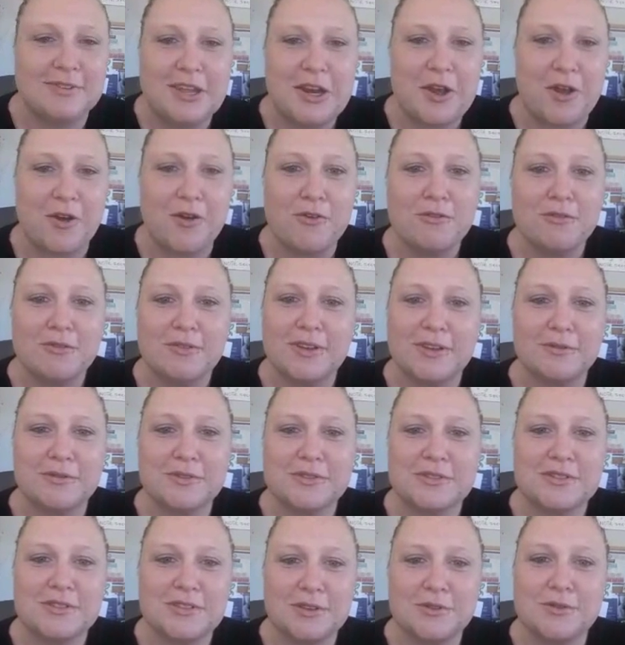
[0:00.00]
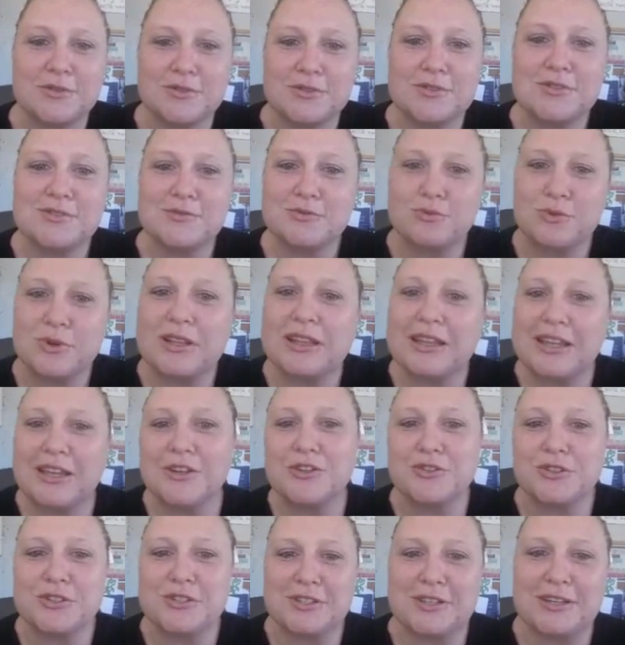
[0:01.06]
it was really
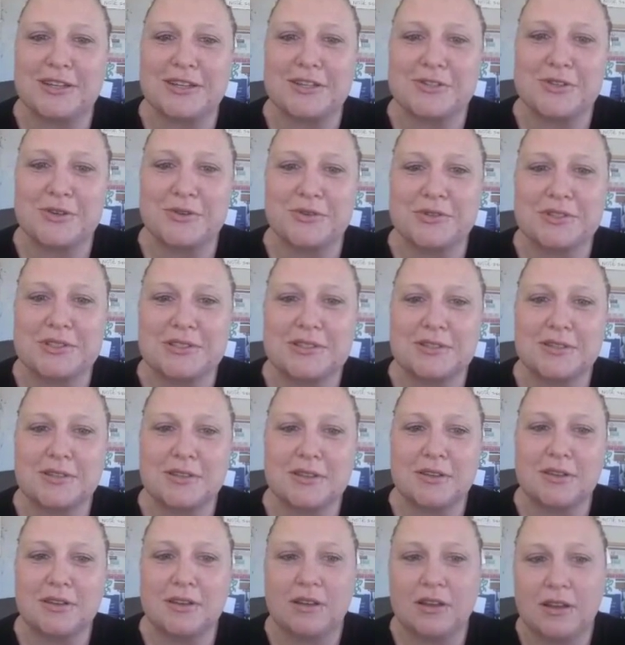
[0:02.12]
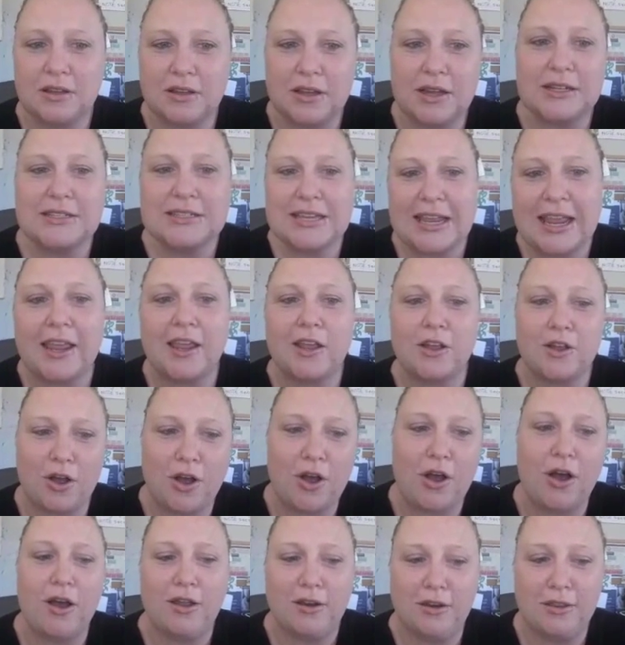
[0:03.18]
interesting. So it was a take
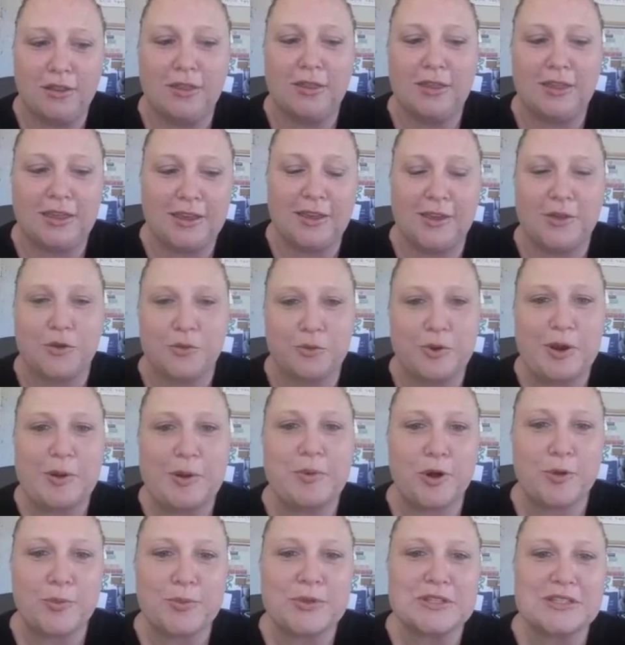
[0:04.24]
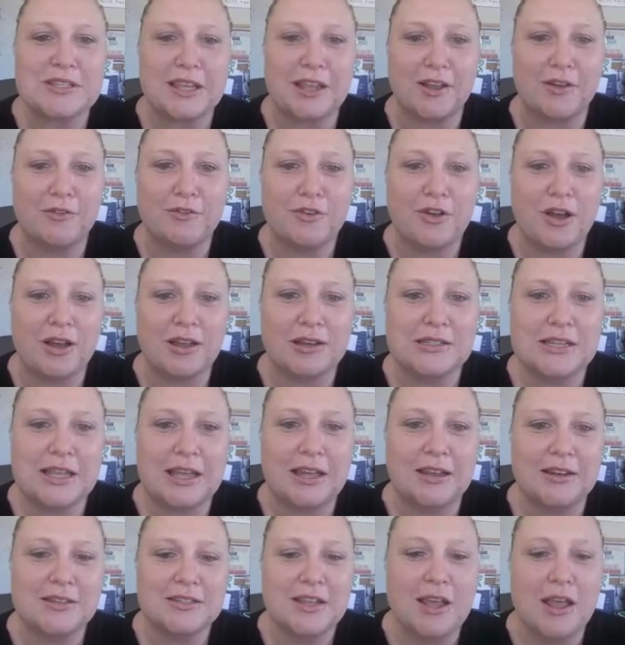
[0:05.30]
on the repurposing of
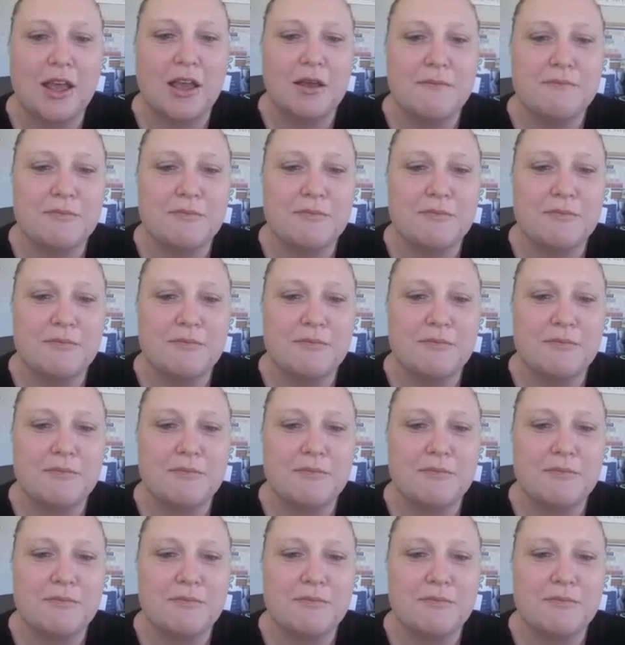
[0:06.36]
content.